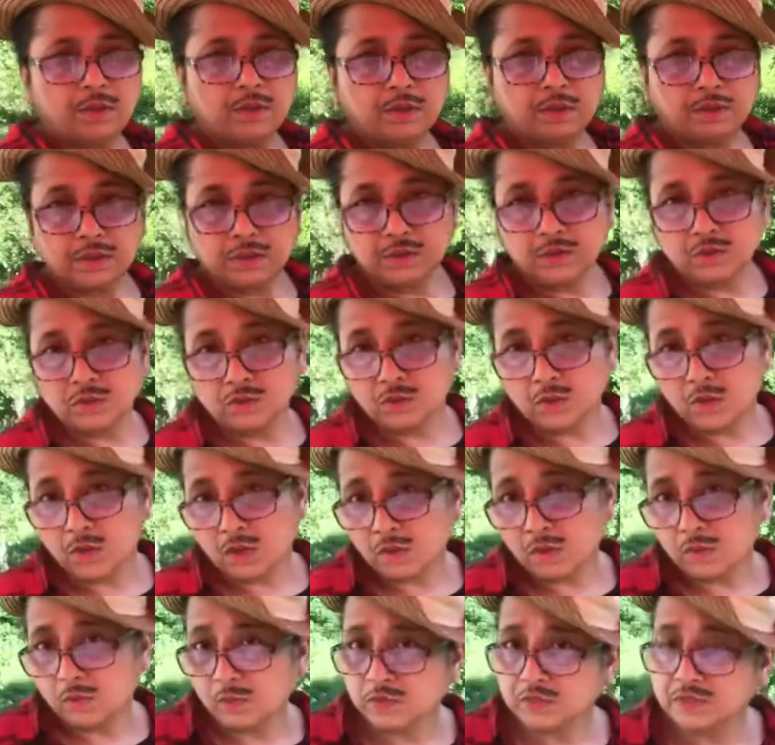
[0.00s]
the
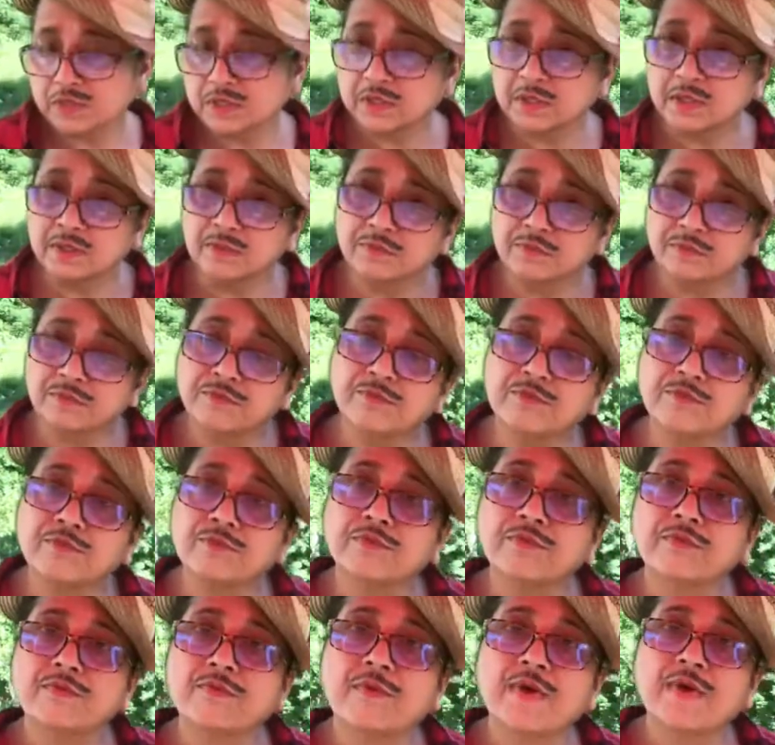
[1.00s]
strong Muslim
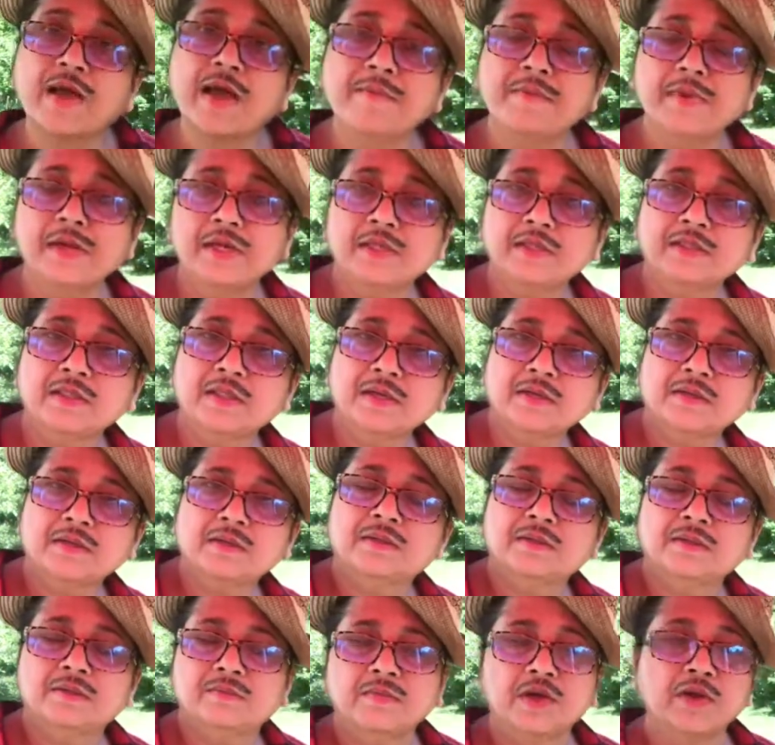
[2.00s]
family
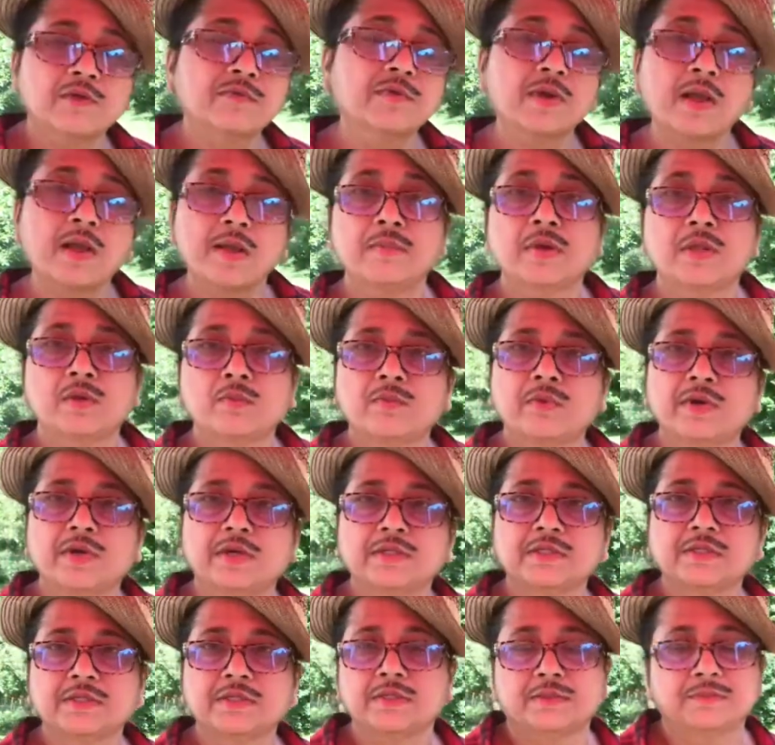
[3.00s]
that my family
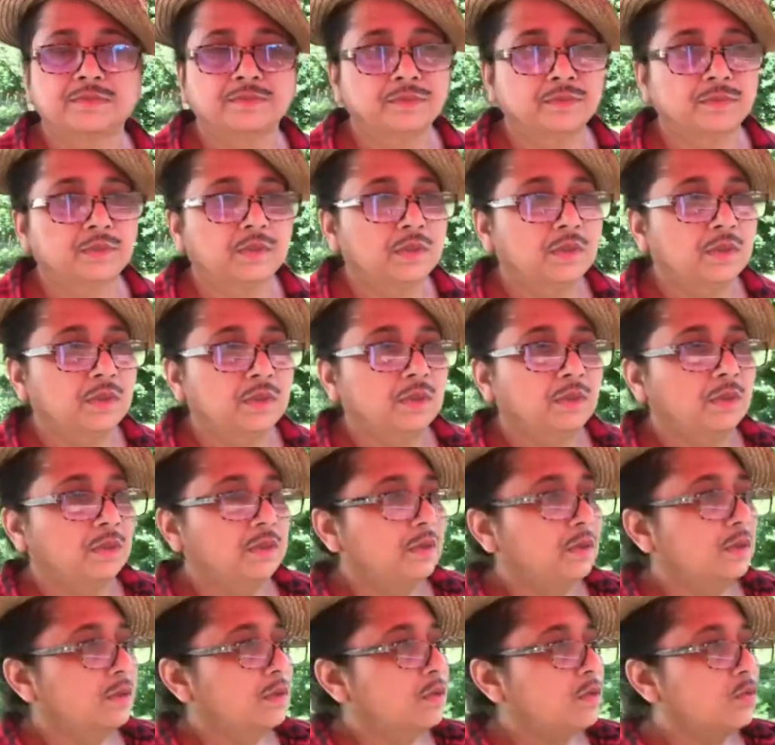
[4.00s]
was,
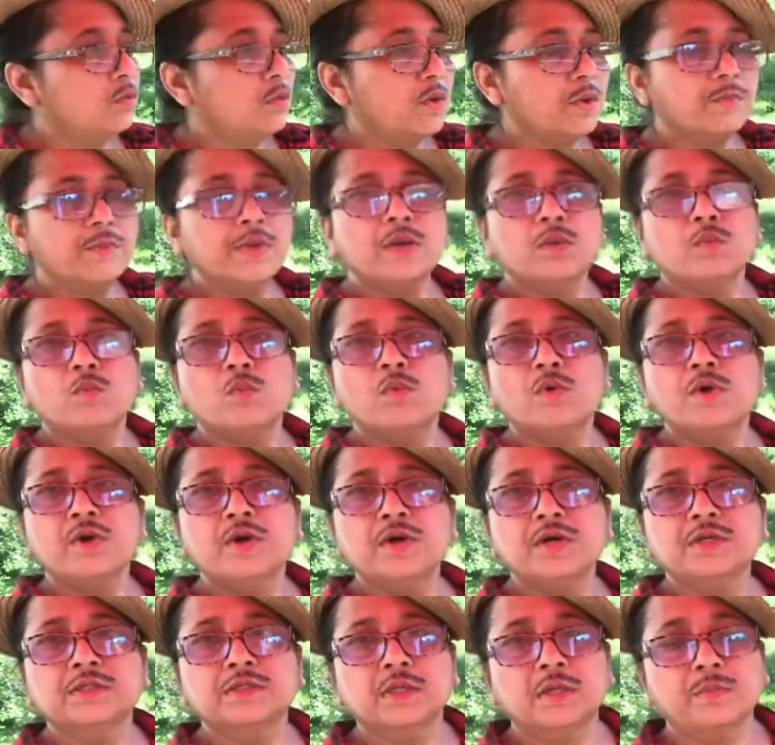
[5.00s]
women
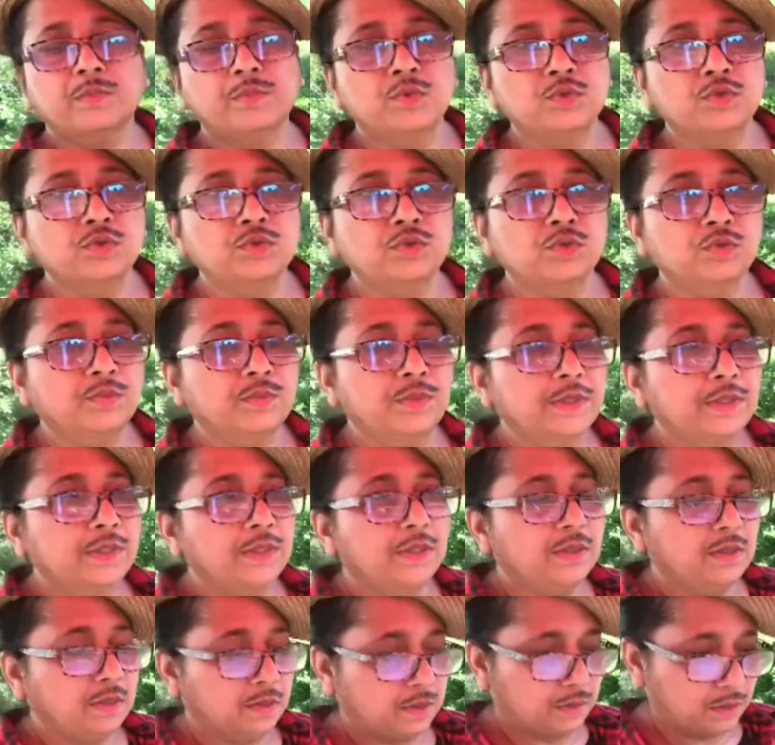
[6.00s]
were supposed to
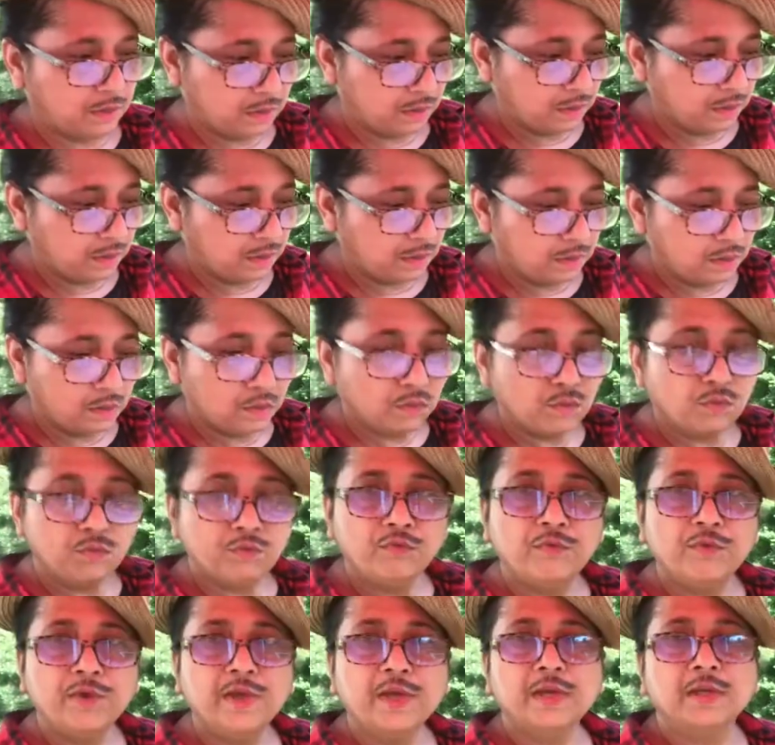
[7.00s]
be
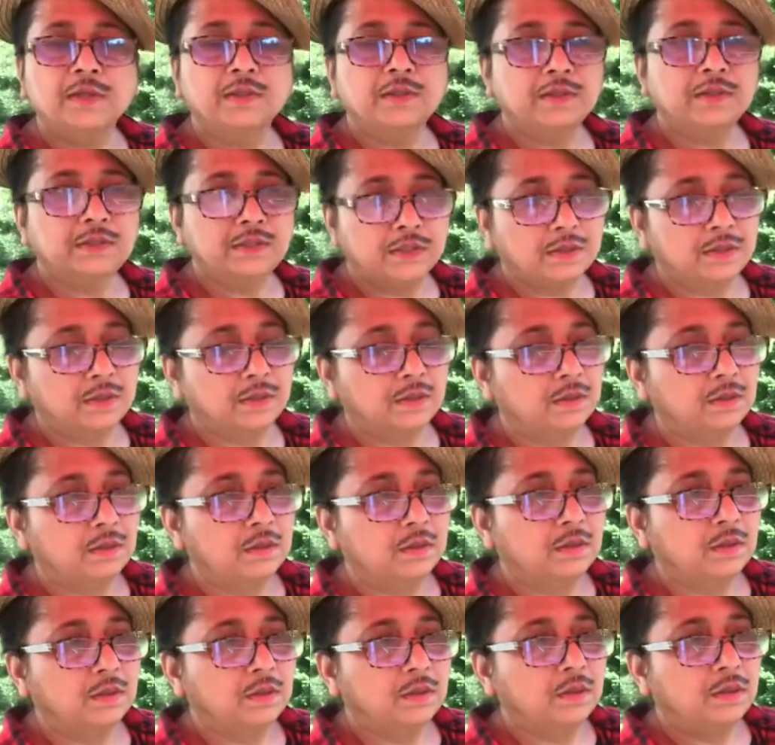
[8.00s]
veiled,
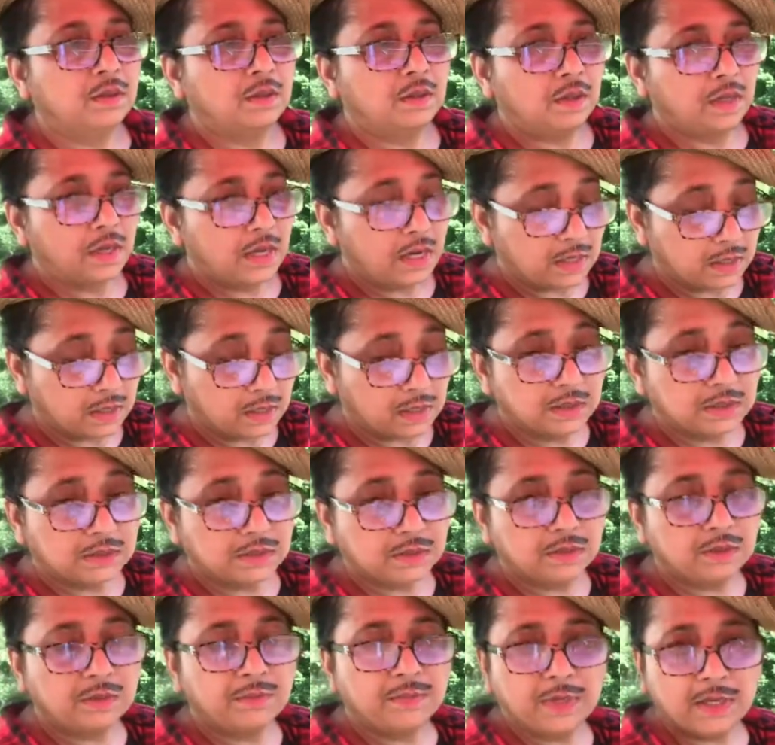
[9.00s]
at
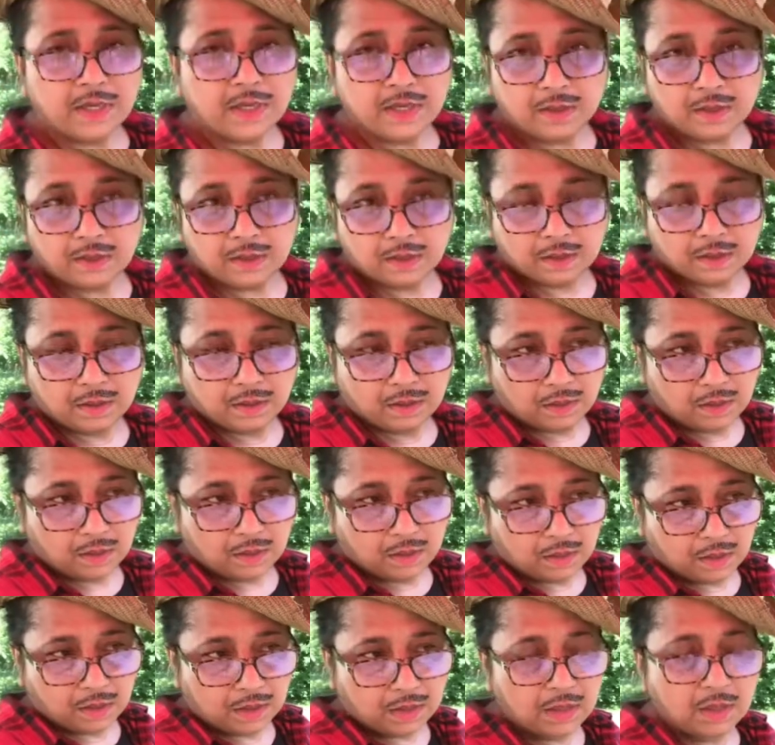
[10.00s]
least remain
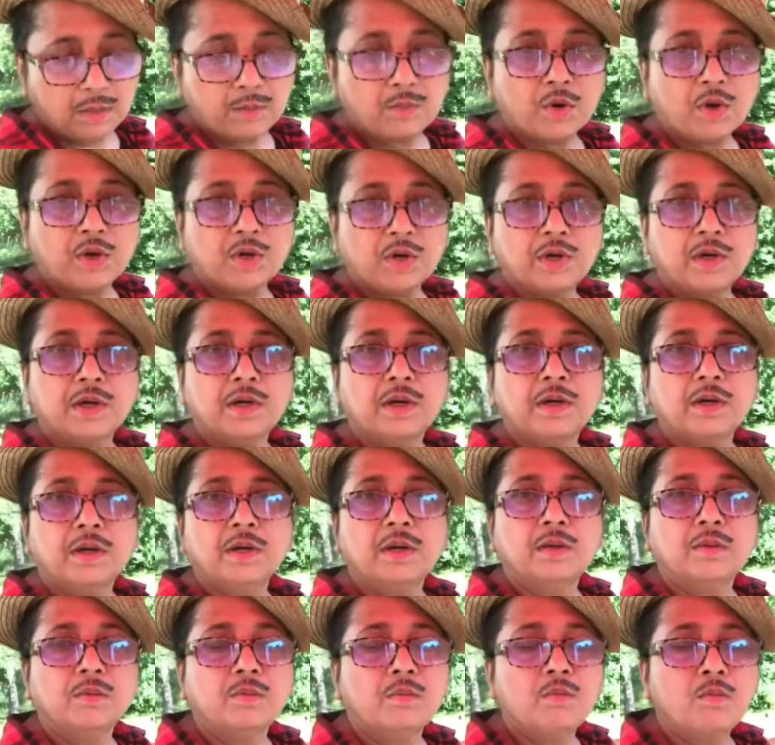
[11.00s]
in a
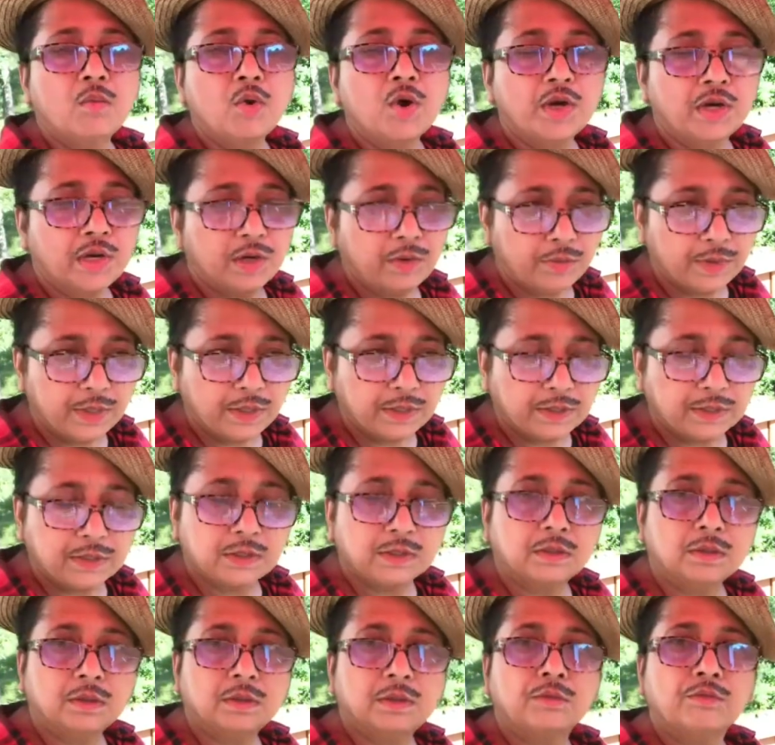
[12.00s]
moderate
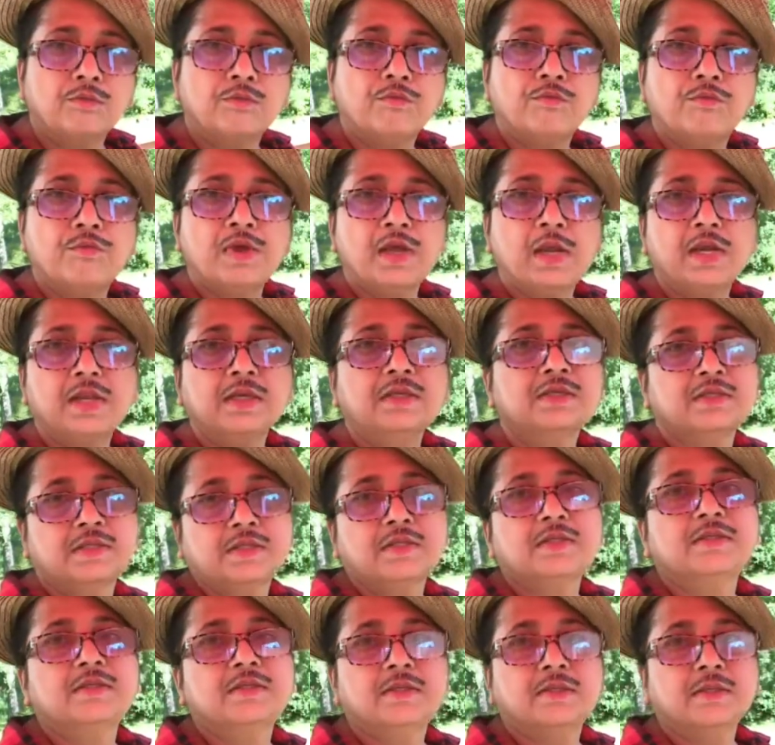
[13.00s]
veiling
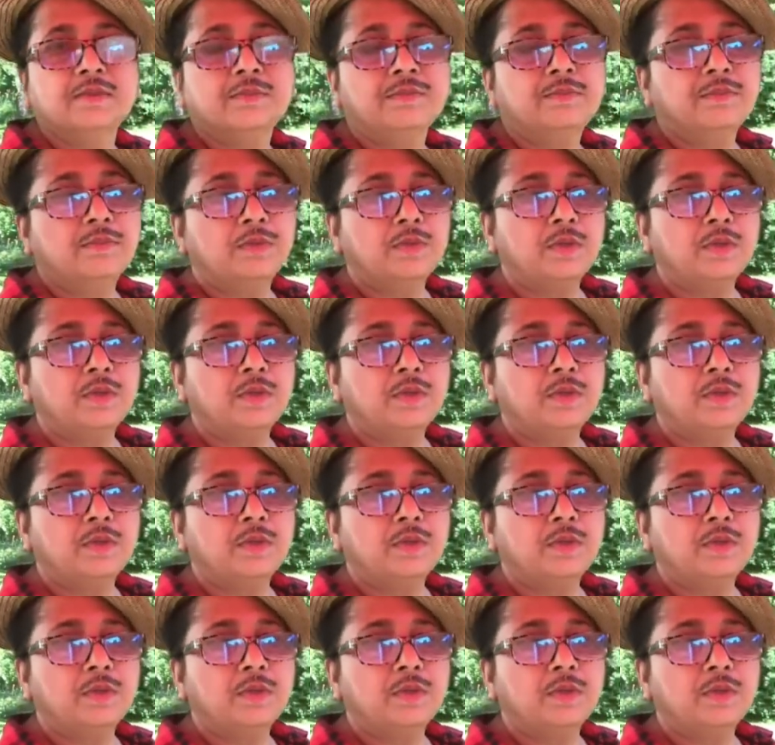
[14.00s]
system.